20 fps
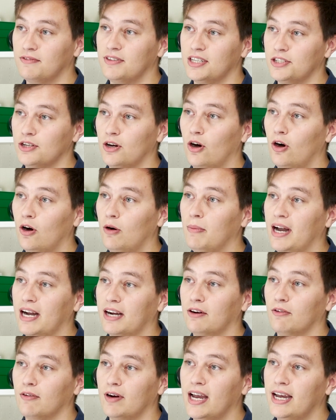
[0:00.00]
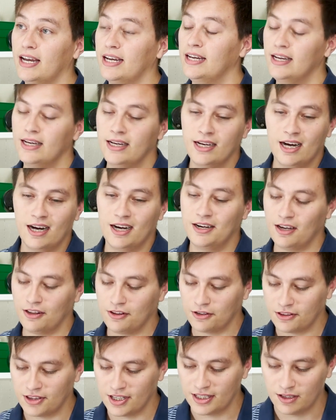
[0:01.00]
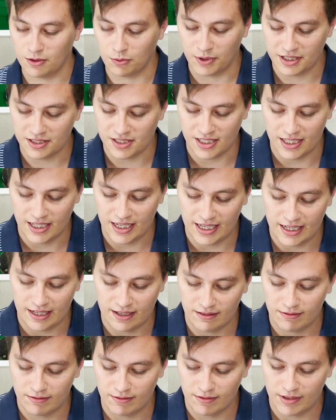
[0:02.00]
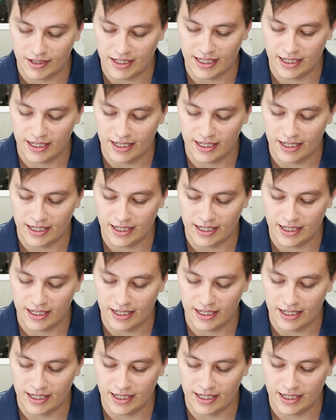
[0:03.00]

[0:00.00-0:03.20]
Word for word: of this Halbach array. Another thing that we see in,